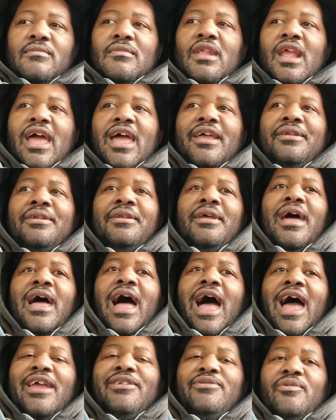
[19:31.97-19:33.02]
And
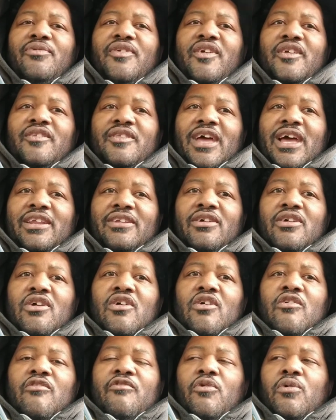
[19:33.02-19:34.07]
I do think that
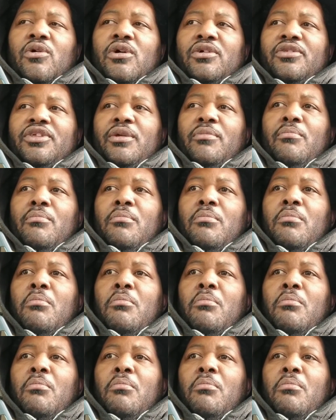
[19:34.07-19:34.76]
for the